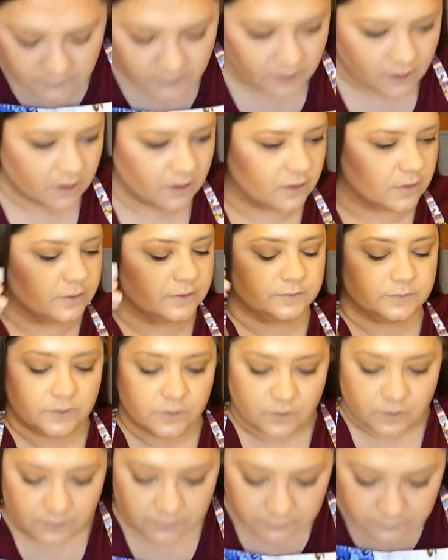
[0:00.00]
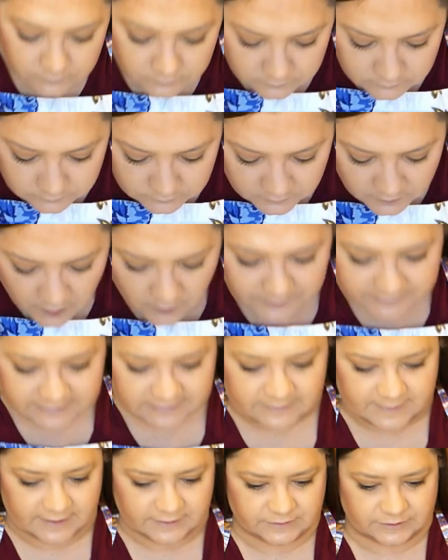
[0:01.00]
Oh, ooh. Oh, it
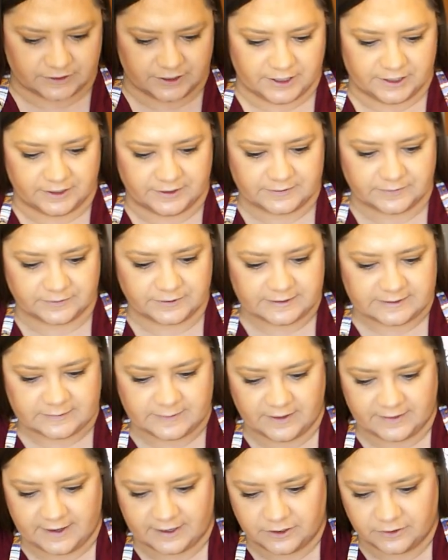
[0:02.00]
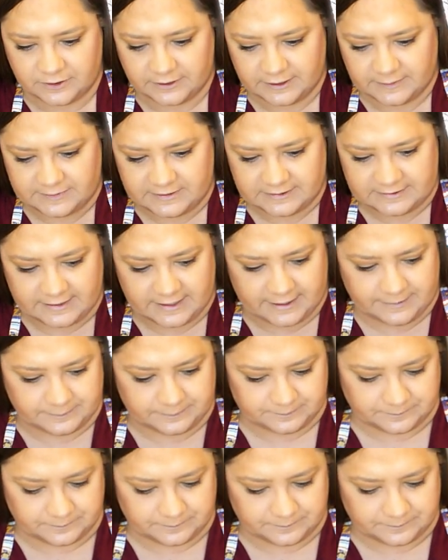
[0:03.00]
smells good. You can really smell that eucalyptus in it.